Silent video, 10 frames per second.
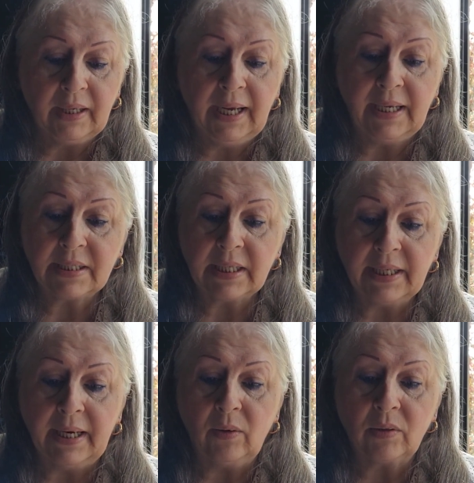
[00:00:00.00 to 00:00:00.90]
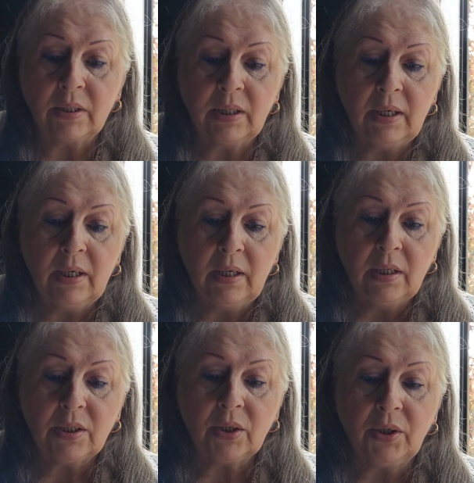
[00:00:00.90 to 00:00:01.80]
cancel it out.
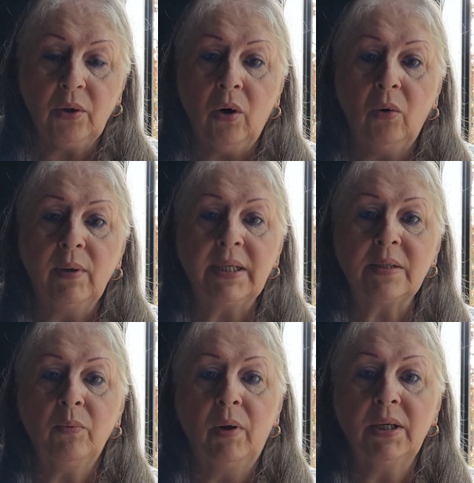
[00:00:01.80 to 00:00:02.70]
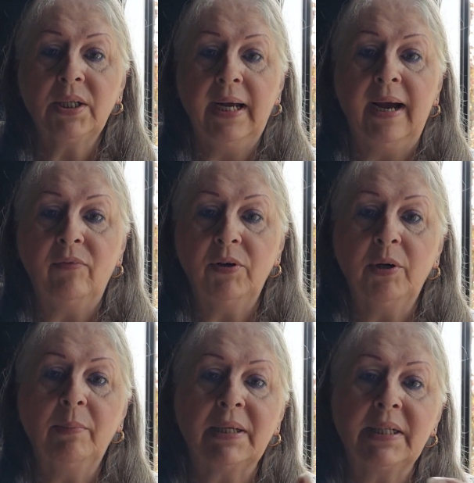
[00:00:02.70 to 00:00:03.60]
So you always want to have, when
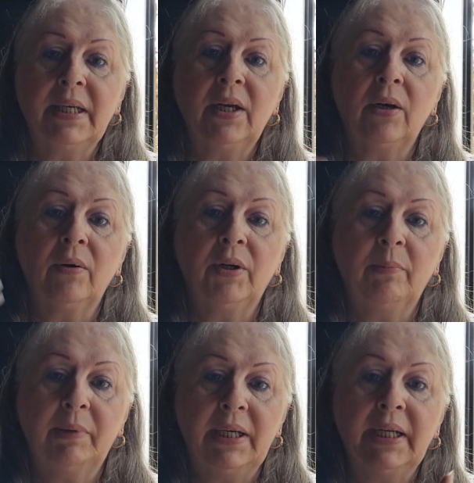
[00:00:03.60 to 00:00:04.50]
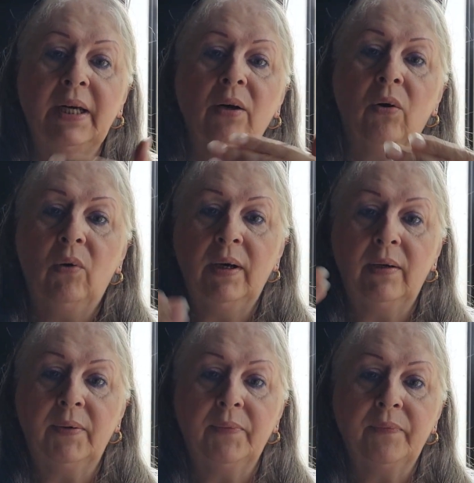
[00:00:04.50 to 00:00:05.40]
you're blending your
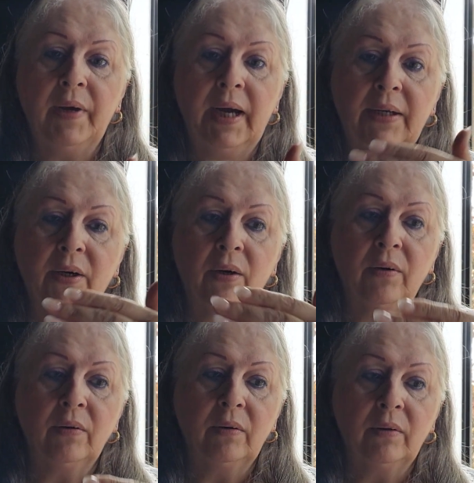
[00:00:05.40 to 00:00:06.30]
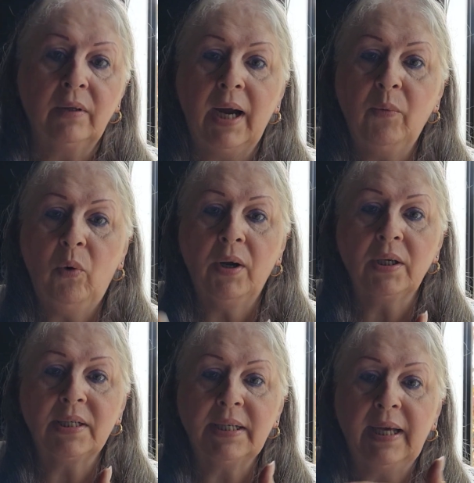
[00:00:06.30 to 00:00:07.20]
oil and your lye
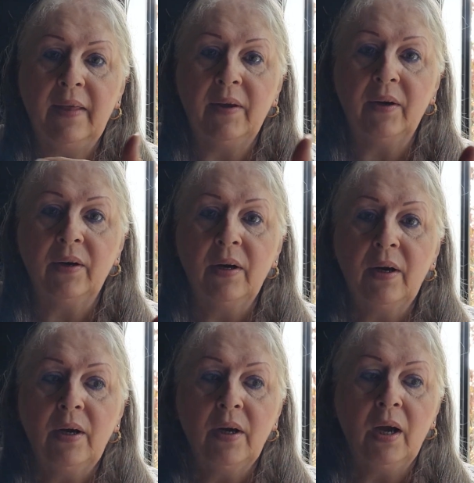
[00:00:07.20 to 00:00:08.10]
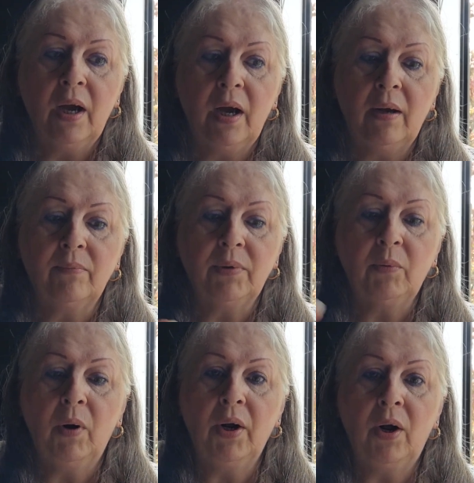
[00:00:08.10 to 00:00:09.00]
water together, you
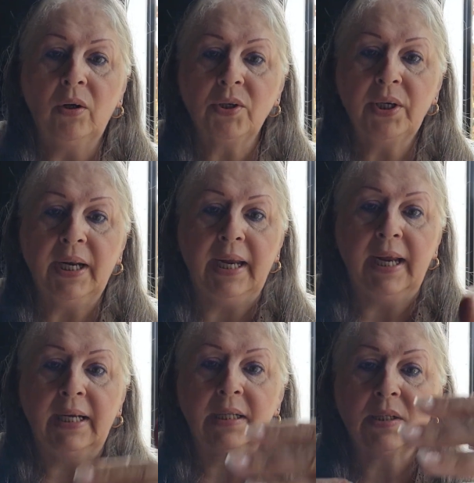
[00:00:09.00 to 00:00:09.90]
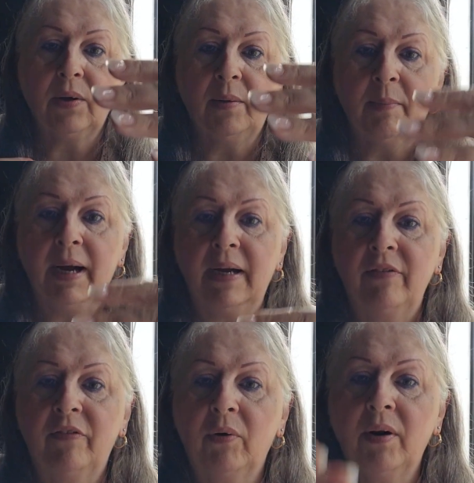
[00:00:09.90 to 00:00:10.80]
want to alternate hands going back
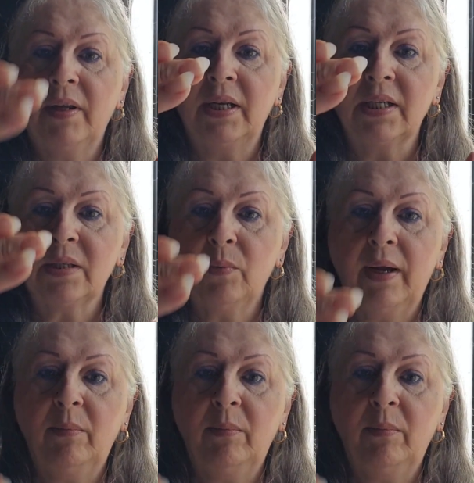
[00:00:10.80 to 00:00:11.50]
and forth in a sway